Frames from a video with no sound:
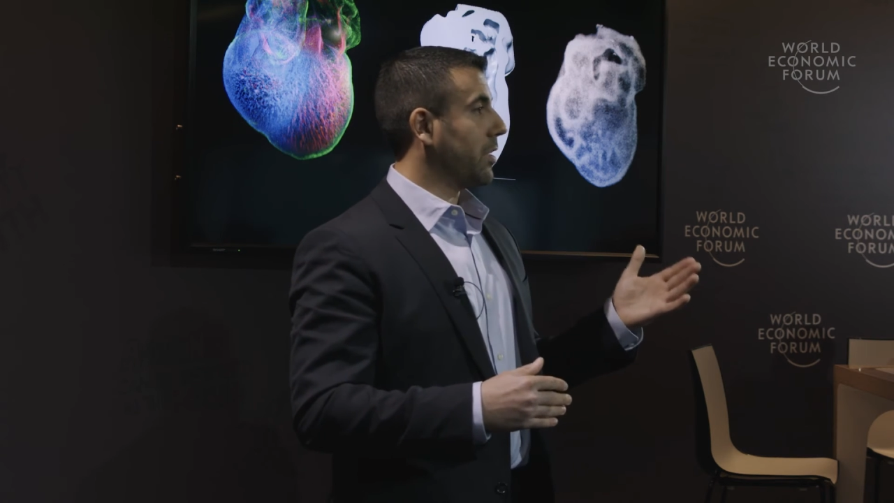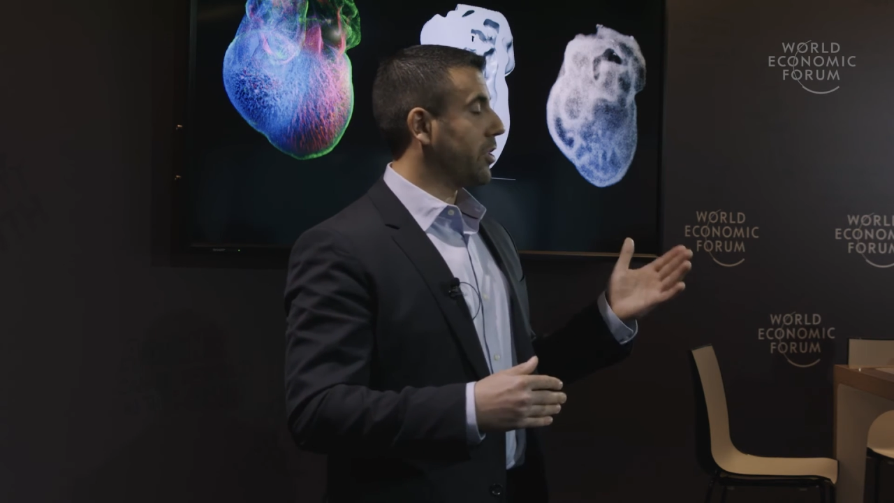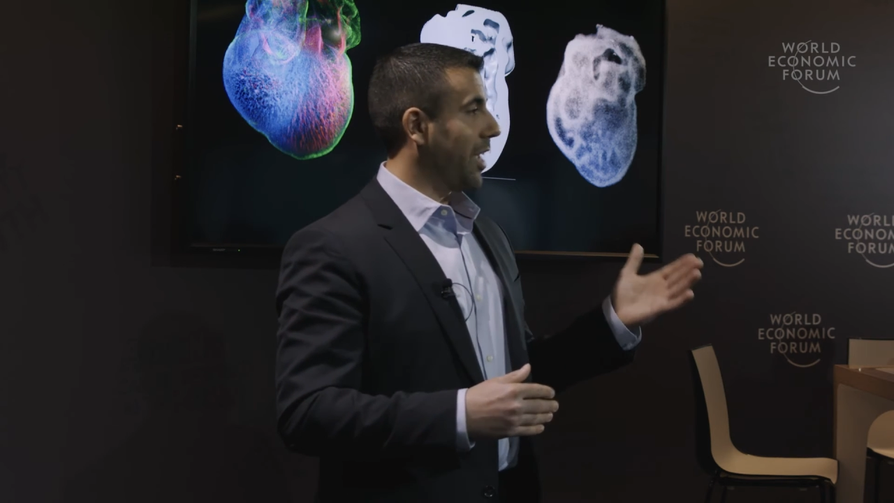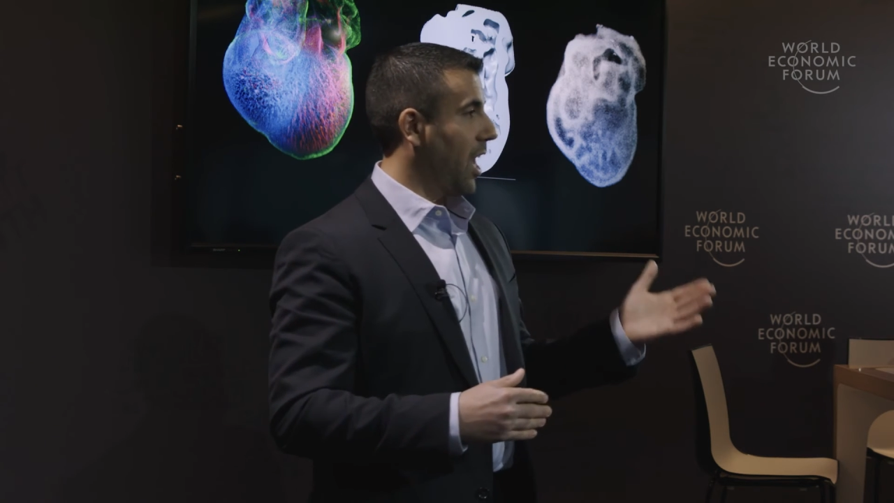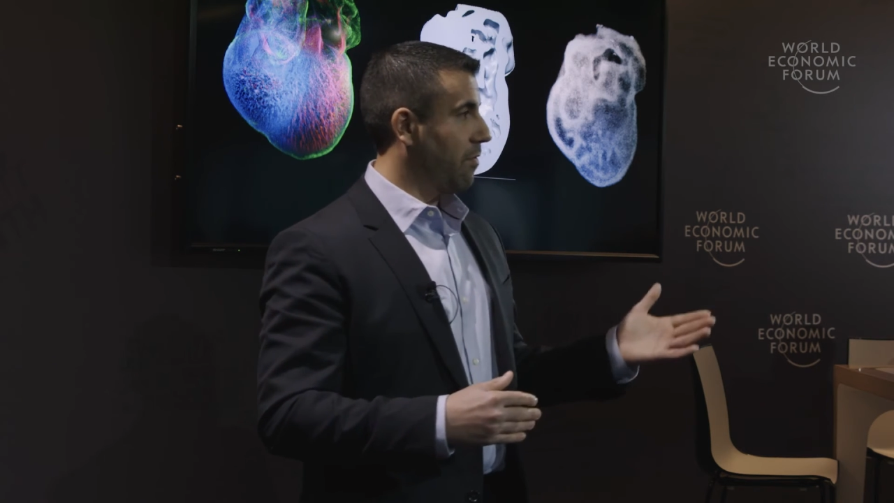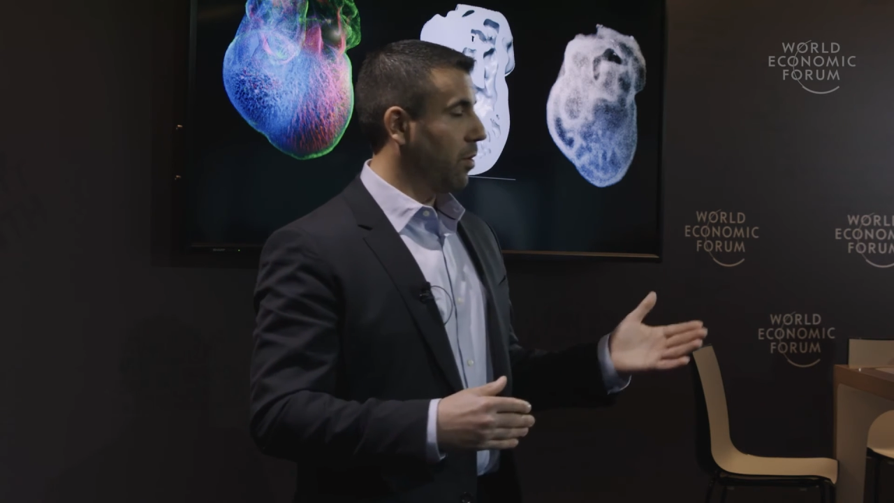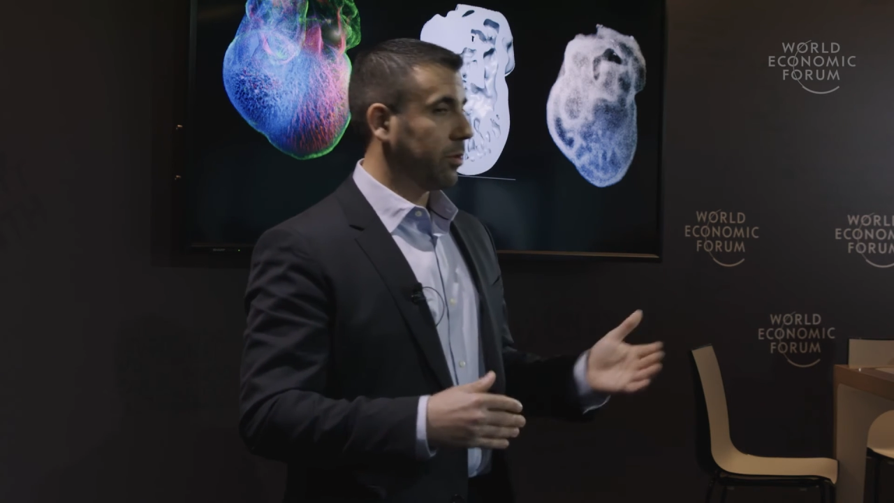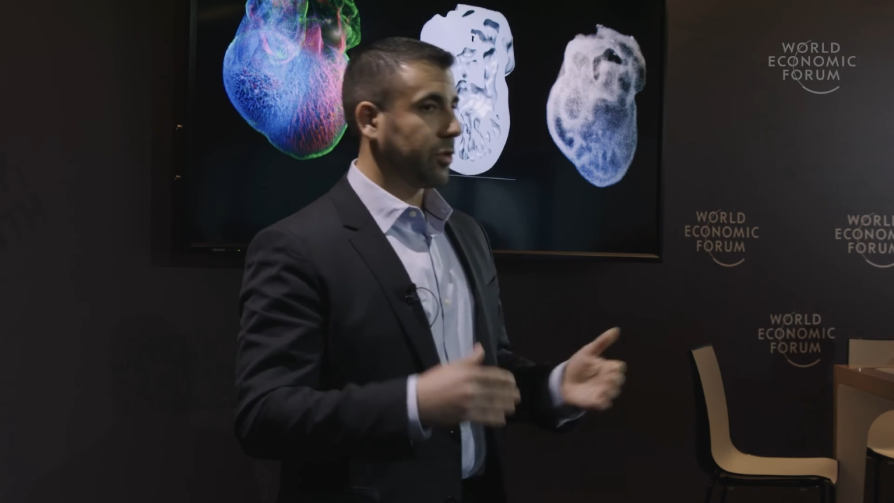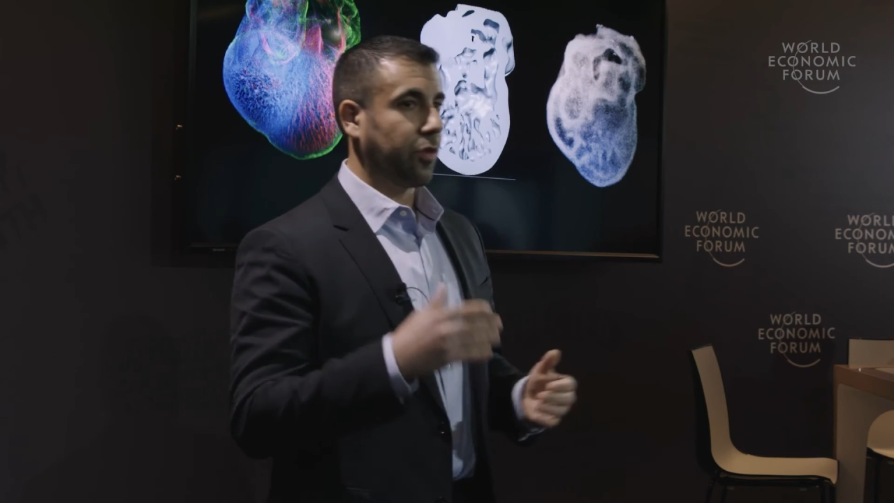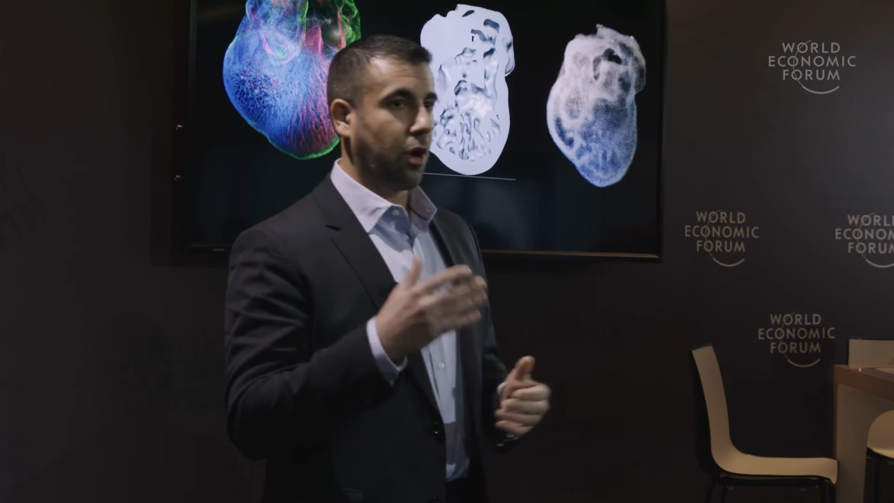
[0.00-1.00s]

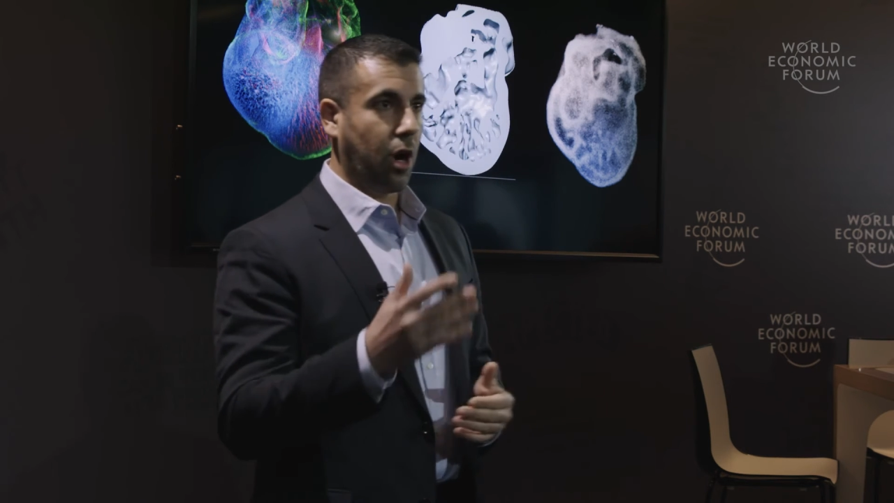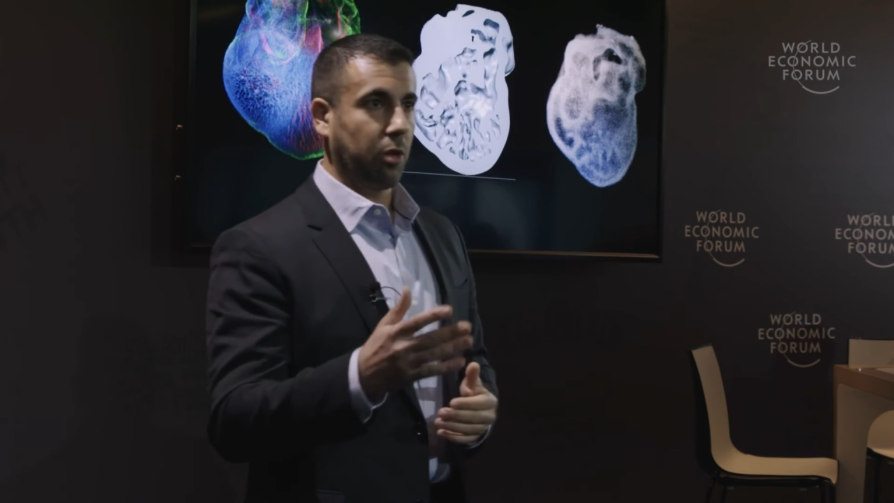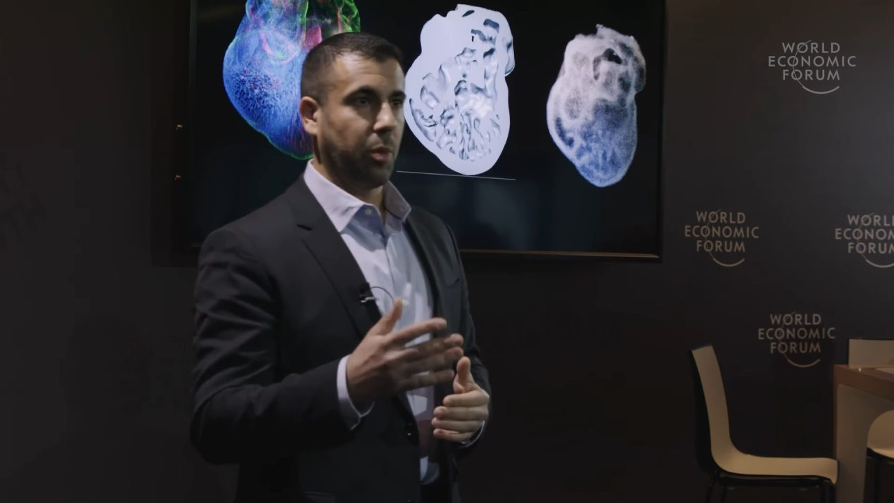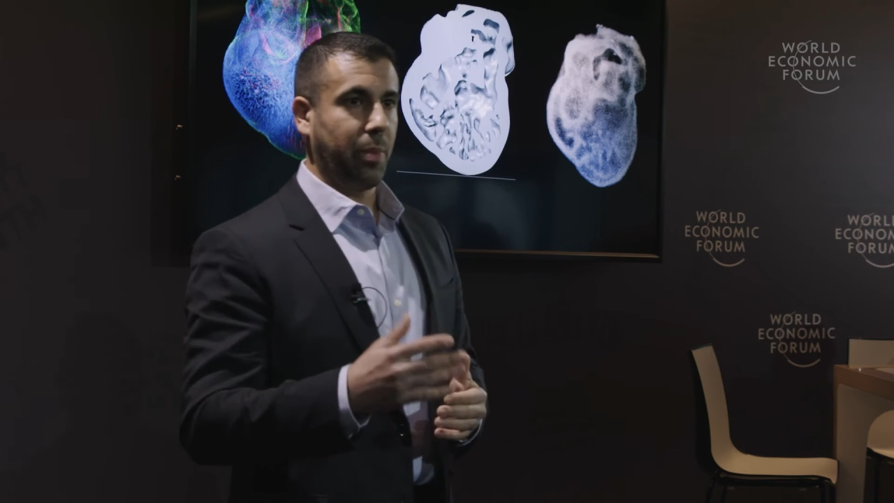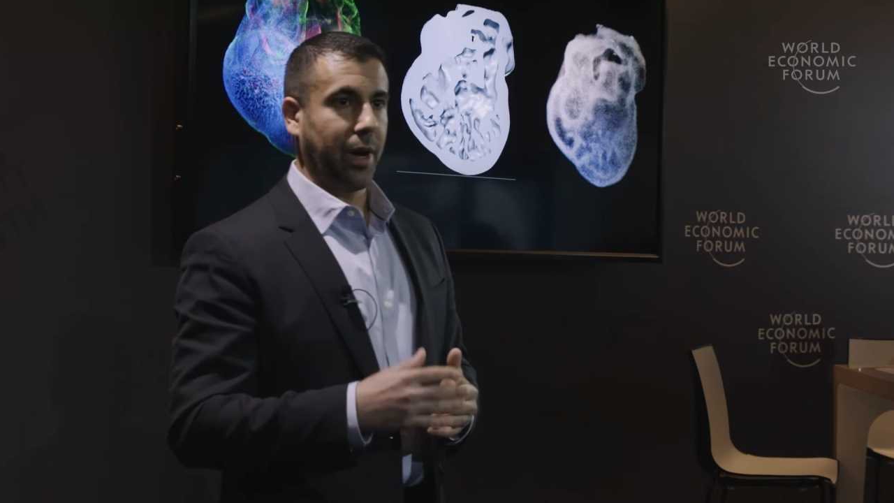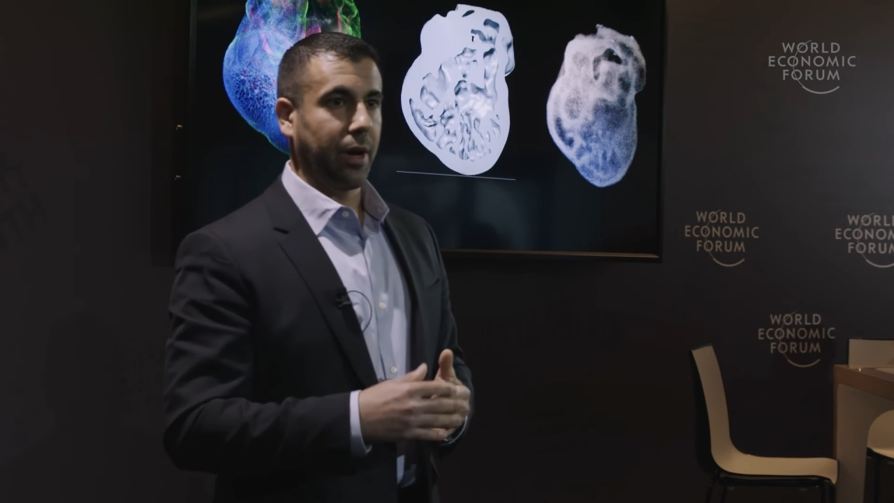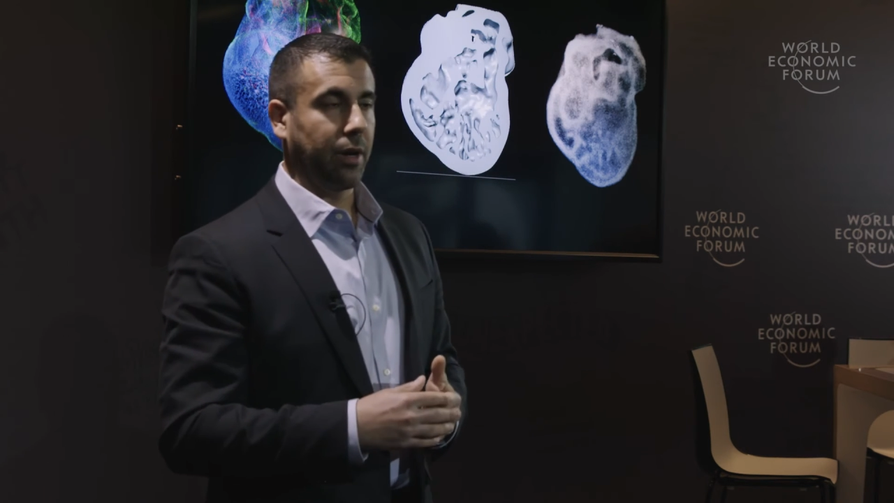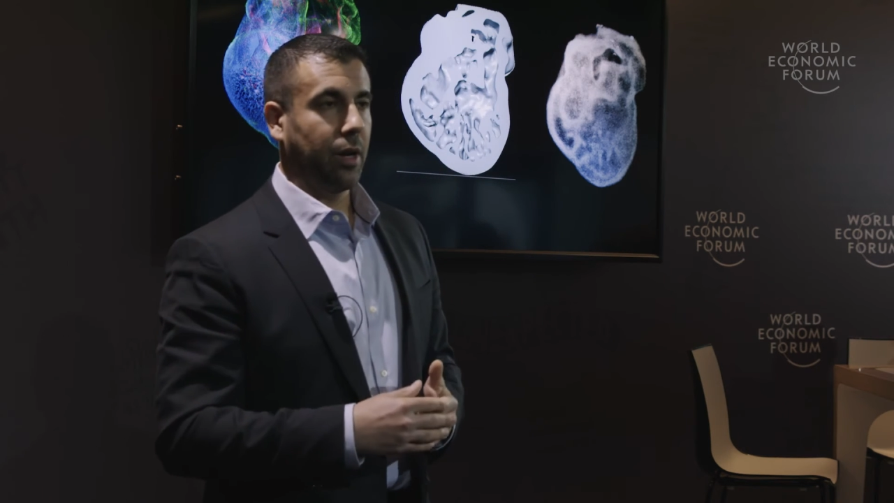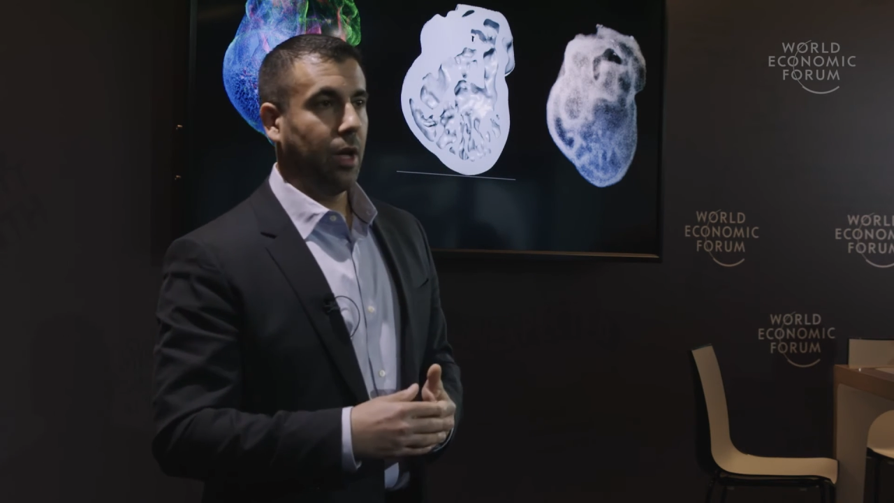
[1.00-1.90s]
scaffolds for heart repair.